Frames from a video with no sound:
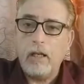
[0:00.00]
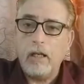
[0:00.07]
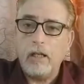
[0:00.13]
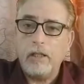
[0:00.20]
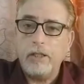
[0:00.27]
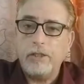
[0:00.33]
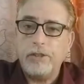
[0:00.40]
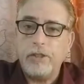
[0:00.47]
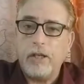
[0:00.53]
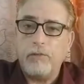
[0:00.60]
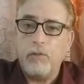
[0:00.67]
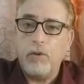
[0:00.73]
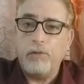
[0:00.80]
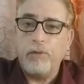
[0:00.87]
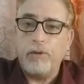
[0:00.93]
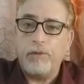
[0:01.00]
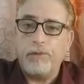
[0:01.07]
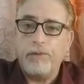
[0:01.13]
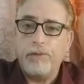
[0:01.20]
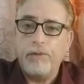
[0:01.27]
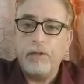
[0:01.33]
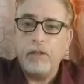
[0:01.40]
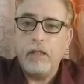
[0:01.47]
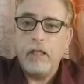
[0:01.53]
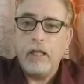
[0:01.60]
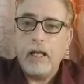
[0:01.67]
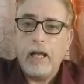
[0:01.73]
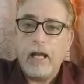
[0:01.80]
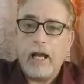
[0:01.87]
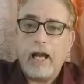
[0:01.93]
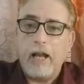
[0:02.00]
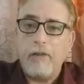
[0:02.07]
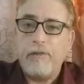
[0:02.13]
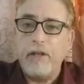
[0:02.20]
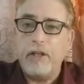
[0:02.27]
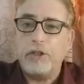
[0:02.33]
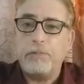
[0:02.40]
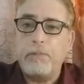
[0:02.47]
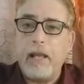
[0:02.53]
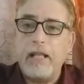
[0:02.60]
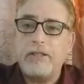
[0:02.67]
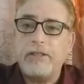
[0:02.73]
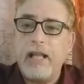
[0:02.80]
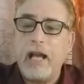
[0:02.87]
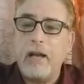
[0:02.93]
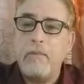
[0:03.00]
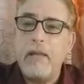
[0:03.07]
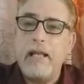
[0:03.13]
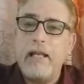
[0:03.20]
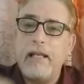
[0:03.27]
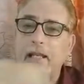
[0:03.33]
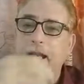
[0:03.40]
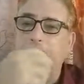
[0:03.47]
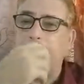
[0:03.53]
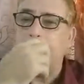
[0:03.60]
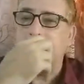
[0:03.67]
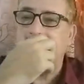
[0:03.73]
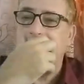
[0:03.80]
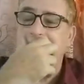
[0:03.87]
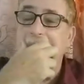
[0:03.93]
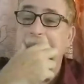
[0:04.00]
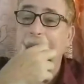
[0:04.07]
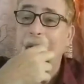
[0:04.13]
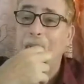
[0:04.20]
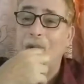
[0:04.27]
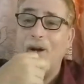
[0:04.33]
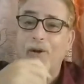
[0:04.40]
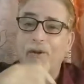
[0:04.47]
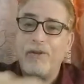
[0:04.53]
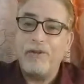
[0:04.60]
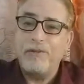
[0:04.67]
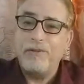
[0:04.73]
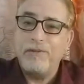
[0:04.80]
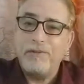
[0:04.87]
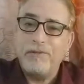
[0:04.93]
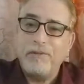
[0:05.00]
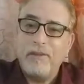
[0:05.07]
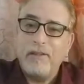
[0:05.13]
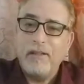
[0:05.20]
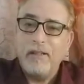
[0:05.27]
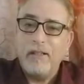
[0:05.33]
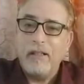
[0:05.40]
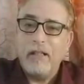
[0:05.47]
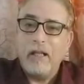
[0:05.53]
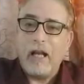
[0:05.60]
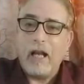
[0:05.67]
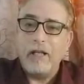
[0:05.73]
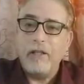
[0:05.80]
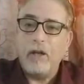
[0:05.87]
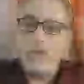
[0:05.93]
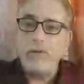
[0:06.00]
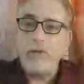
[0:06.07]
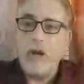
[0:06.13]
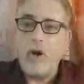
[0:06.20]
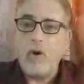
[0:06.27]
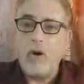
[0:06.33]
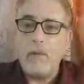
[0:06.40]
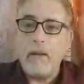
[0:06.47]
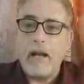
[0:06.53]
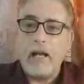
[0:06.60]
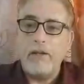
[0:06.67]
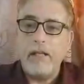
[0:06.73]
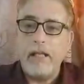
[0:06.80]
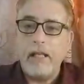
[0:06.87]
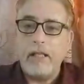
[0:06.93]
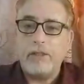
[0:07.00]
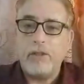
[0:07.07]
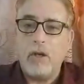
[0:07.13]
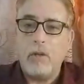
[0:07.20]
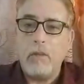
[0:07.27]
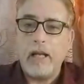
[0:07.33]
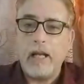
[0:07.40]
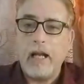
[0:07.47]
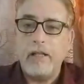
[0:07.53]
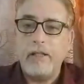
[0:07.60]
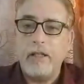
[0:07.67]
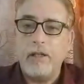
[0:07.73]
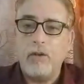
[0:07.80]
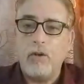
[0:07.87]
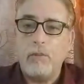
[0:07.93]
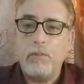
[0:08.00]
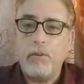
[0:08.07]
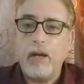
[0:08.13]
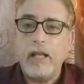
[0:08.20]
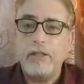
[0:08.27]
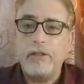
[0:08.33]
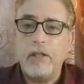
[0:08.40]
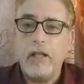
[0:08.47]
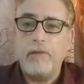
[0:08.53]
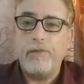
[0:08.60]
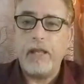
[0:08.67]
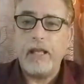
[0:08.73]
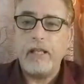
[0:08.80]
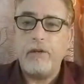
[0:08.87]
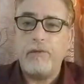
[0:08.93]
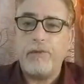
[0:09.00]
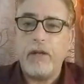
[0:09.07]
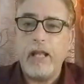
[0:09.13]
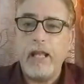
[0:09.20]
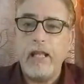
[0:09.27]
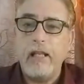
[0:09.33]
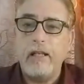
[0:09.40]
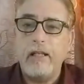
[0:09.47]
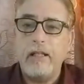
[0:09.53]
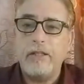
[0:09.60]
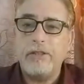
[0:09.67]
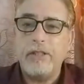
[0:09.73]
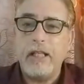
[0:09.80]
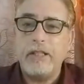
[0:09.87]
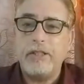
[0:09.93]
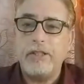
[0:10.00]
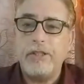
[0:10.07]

good stuff. Woof woof. I feel spaced out many days. You and me both. I don't know about niece. Oh my God, dear Lord, praise, love, thank you for healing his niece in